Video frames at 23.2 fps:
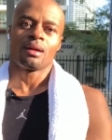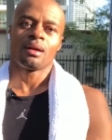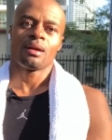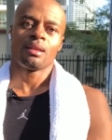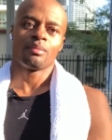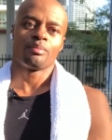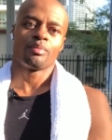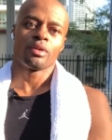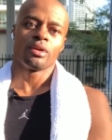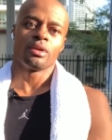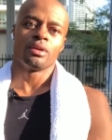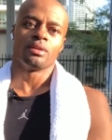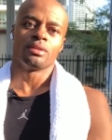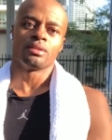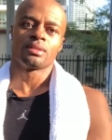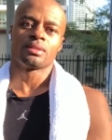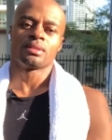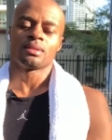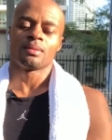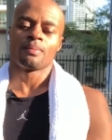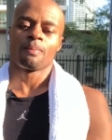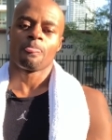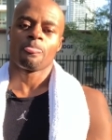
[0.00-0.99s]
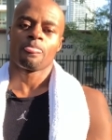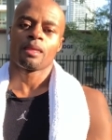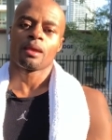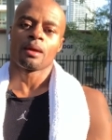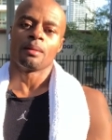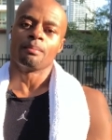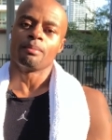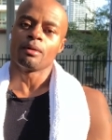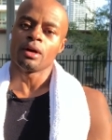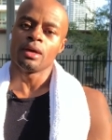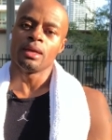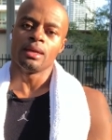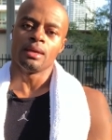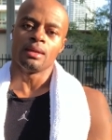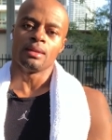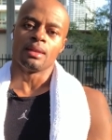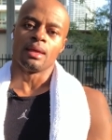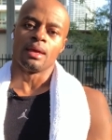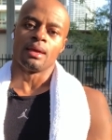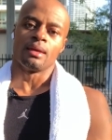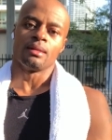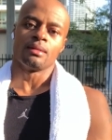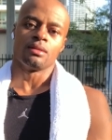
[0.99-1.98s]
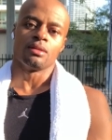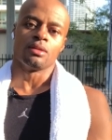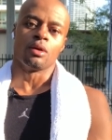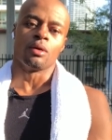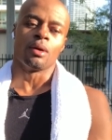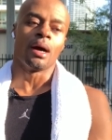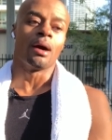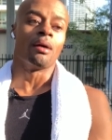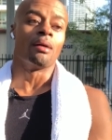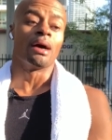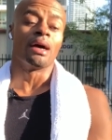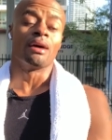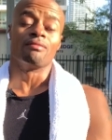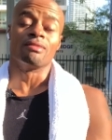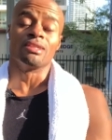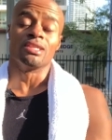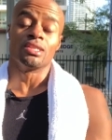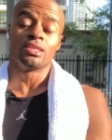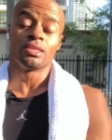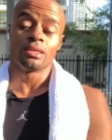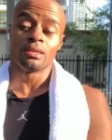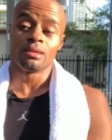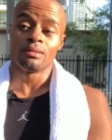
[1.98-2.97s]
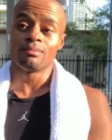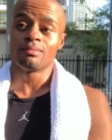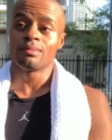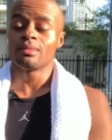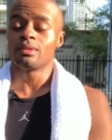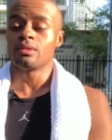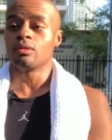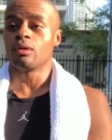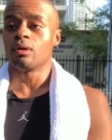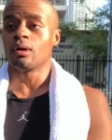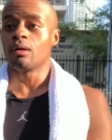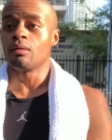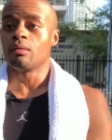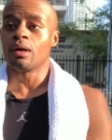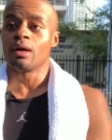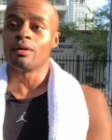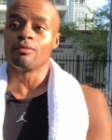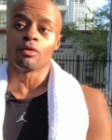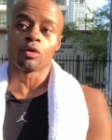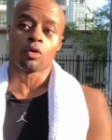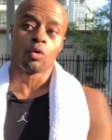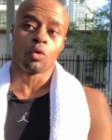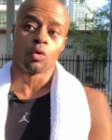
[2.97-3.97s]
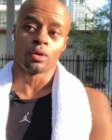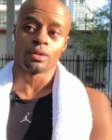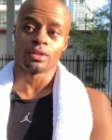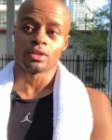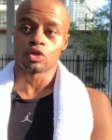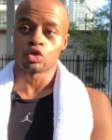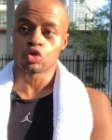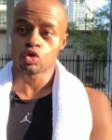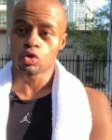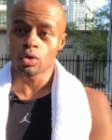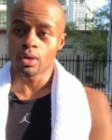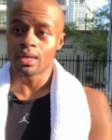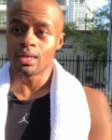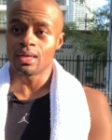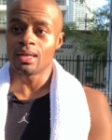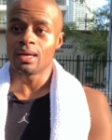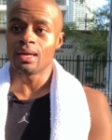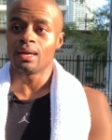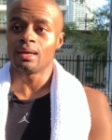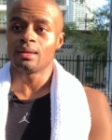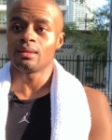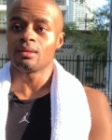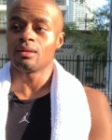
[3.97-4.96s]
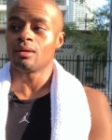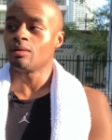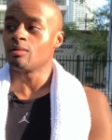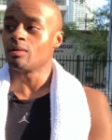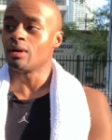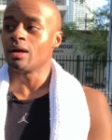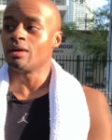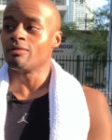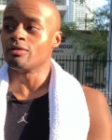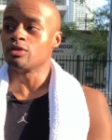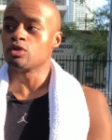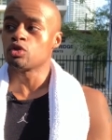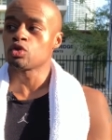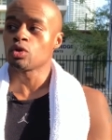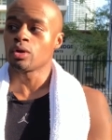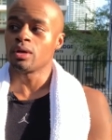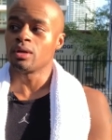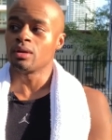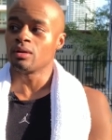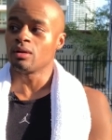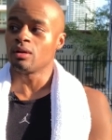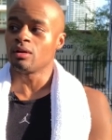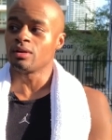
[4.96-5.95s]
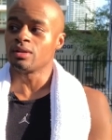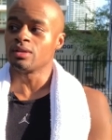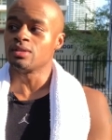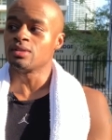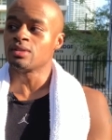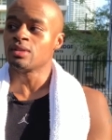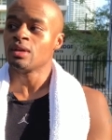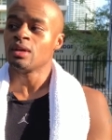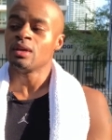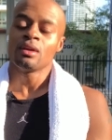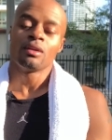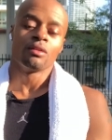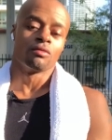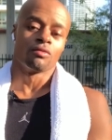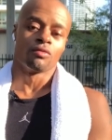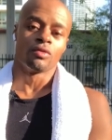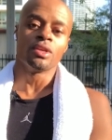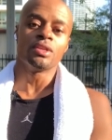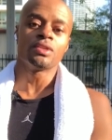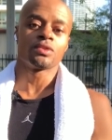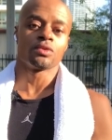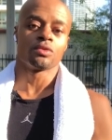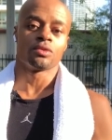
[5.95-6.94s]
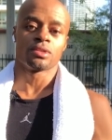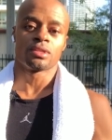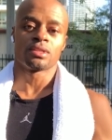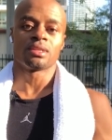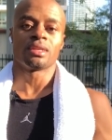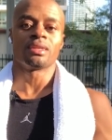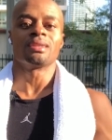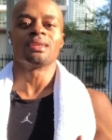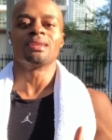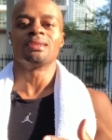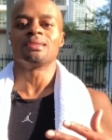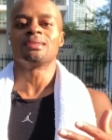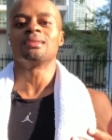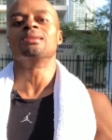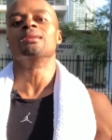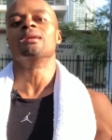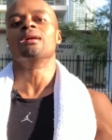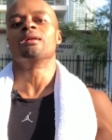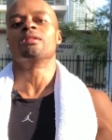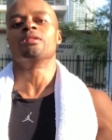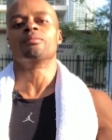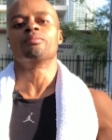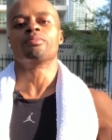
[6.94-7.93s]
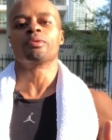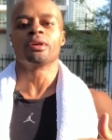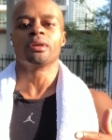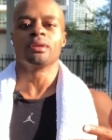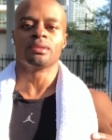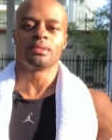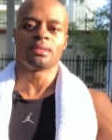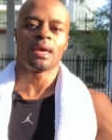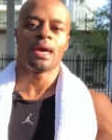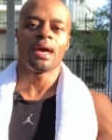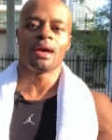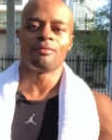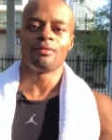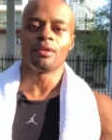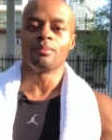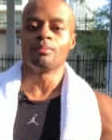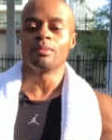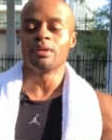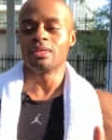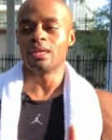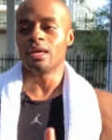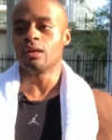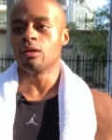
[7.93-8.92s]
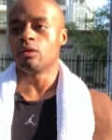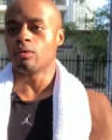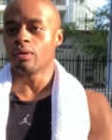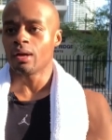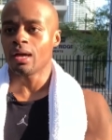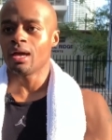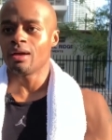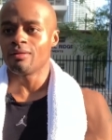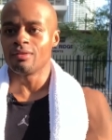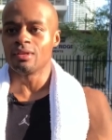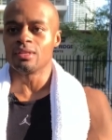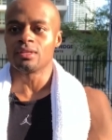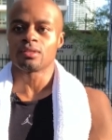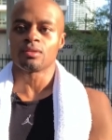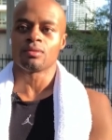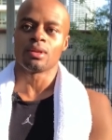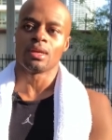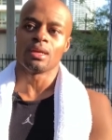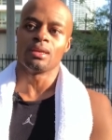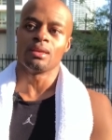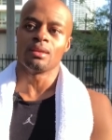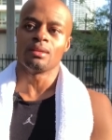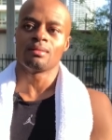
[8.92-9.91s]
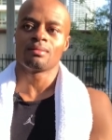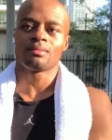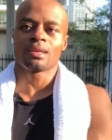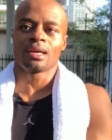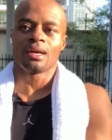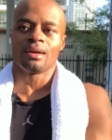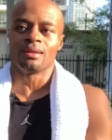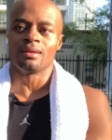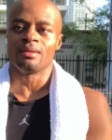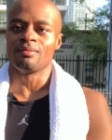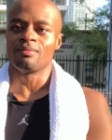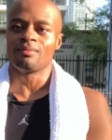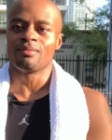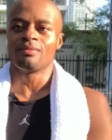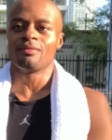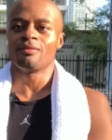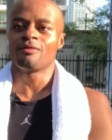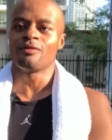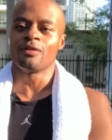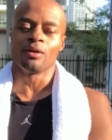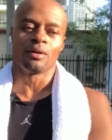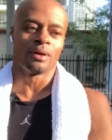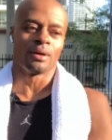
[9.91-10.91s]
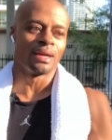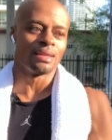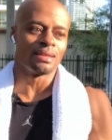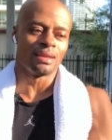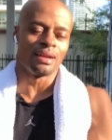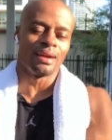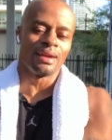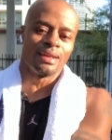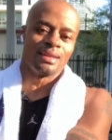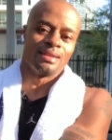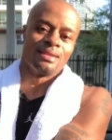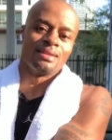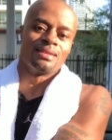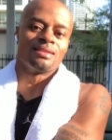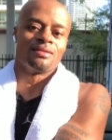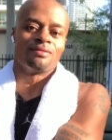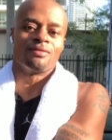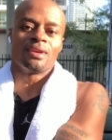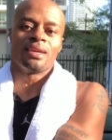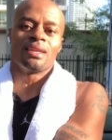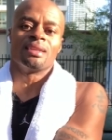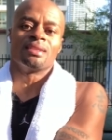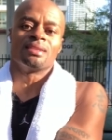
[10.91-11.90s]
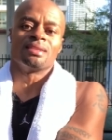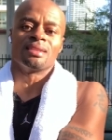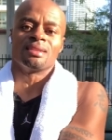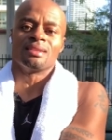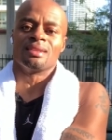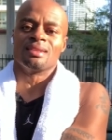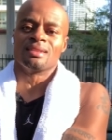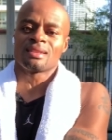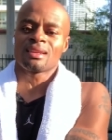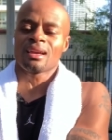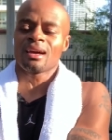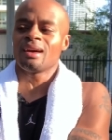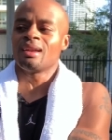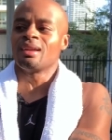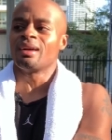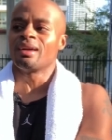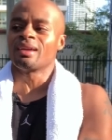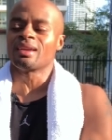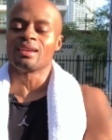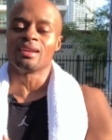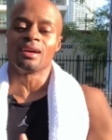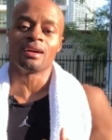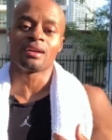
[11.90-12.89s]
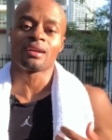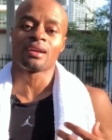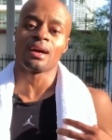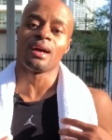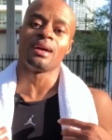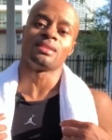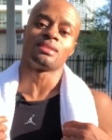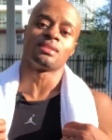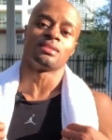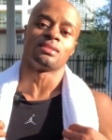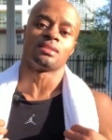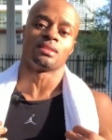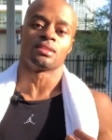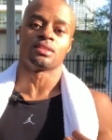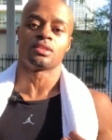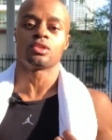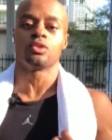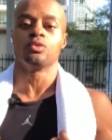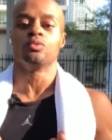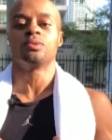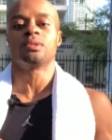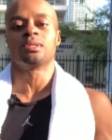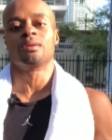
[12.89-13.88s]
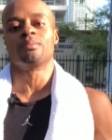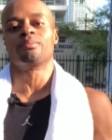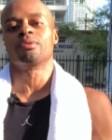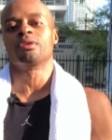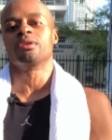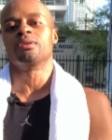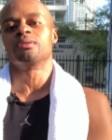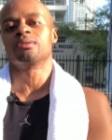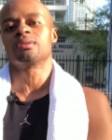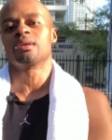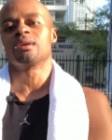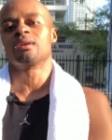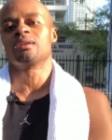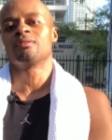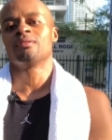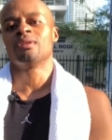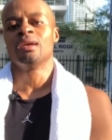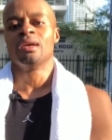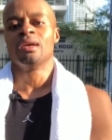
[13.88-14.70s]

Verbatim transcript: lot of players complain that, you know, I don't have a gym, you know, I don't have a court to train at, you know, I don't have a trainer, all these resources that they see other players having, but they don't have it. So they kind of feel like they're at a disadvantage. And it's kind of like an unconscious excuse that players have